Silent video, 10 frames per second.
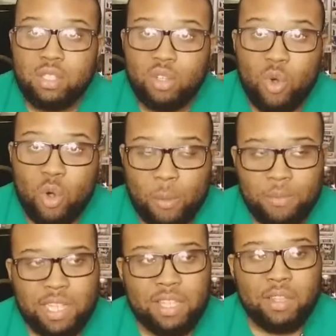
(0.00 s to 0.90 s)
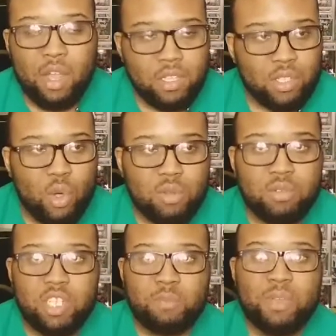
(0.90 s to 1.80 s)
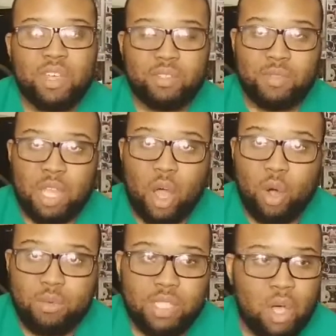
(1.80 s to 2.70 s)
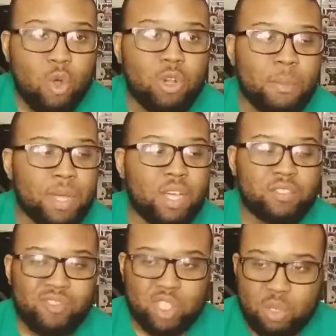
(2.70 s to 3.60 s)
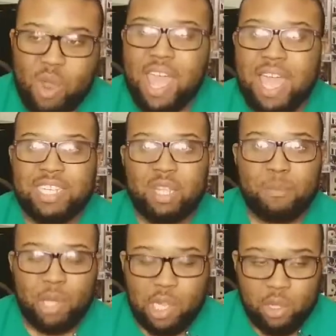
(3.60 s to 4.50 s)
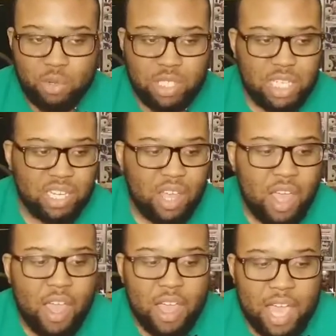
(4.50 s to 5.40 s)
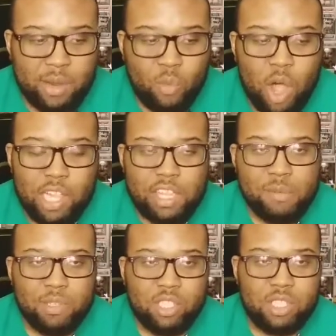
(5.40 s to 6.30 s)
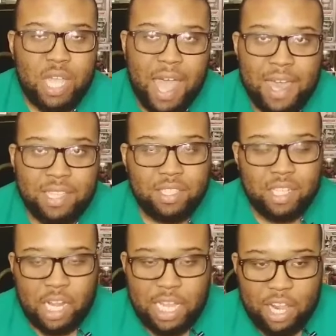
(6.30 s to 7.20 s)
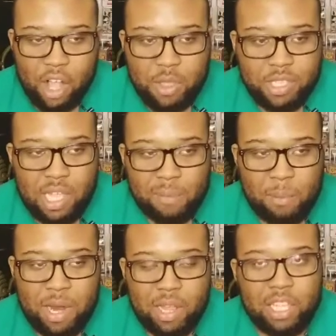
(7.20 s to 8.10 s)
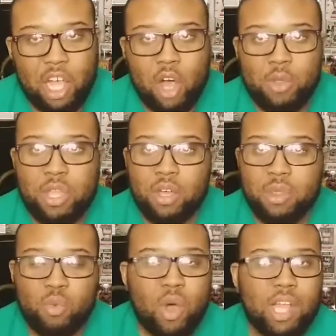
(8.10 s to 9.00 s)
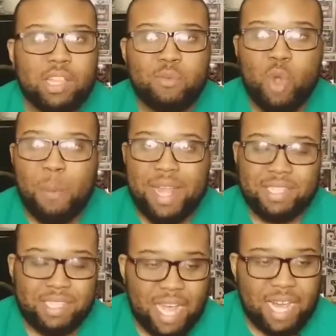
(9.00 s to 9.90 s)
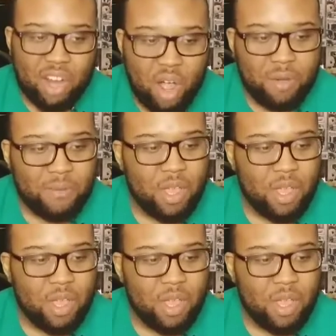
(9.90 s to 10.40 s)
storms, and the dust storms were just because of the ozone and because of trash and pollution. And WALL-E was tasked to clean all this up. Apparently, all the other WALL-E robots died off.